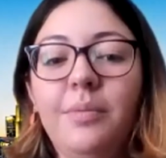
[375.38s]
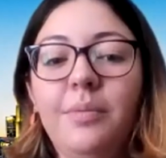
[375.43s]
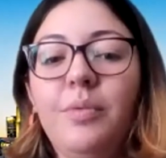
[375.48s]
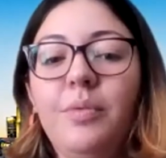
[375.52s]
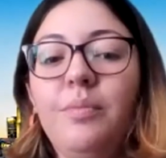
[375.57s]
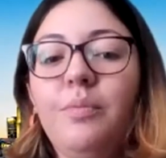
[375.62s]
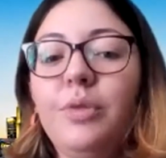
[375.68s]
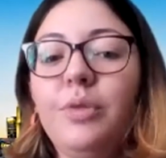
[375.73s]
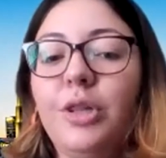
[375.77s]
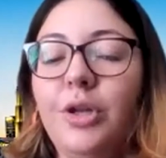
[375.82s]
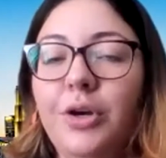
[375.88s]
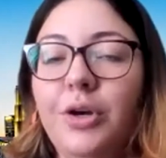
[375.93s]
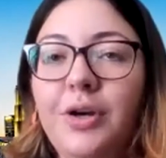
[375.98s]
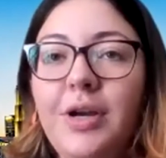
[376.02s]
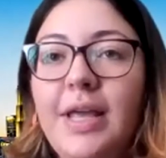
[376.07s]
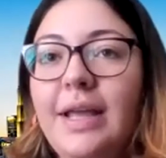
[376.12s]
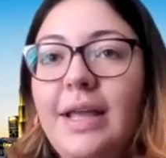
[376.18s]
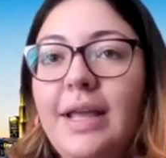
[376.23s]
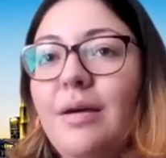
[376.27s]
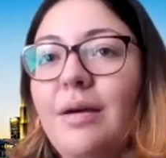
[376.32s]

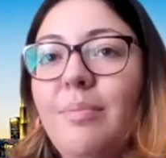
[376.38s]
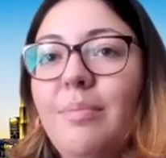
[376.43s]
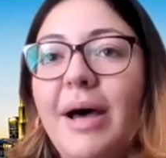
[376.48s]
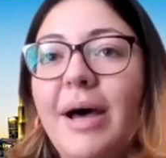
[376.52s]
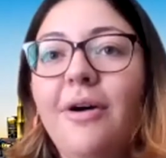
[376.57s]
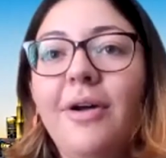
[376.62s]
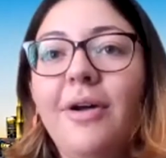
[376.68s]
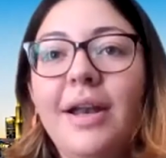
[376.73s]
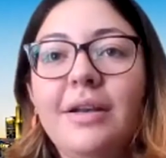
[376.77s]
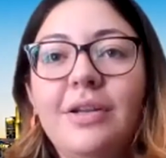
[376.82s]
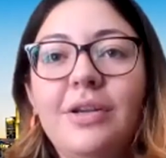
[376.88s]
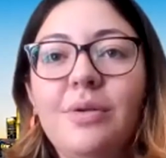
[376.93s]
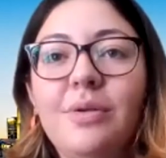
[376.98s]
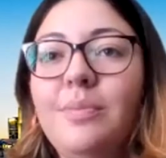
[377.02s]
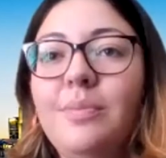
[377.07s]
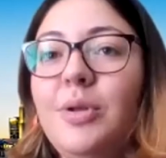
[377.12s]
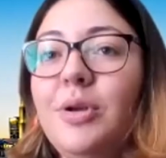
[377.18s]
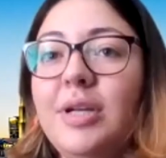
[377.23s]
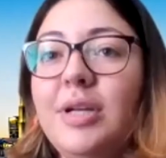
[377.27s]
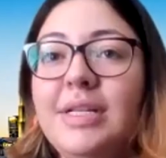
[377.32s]
learning about
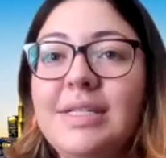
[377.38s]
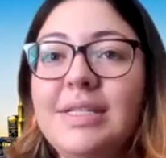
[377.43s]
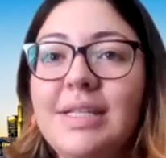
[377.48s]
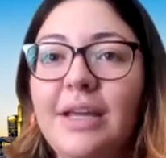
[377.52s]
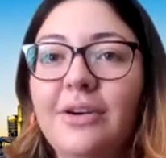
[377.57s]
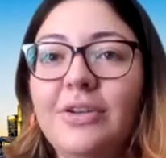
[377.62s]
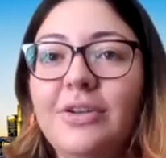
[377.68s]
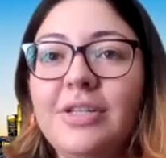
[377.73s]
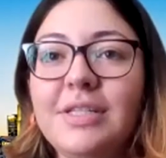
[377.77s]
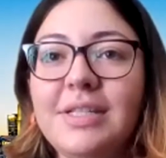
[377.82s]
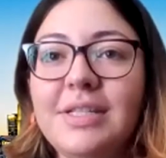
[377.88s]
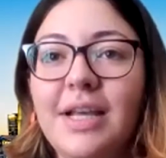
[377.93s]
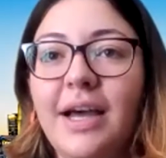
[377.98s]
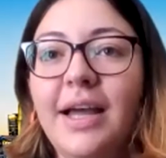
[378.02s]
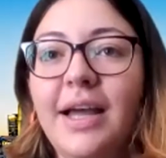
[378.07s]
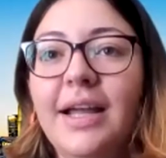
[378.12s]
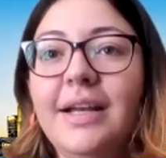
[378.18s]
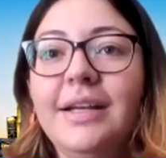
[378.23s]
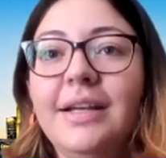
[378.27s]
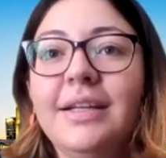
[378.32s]
community-centered
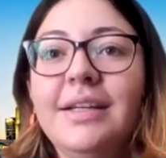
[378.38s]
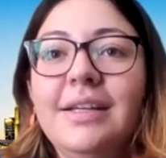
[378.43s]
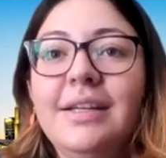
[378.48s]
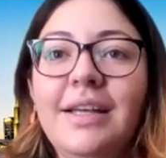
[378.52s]
design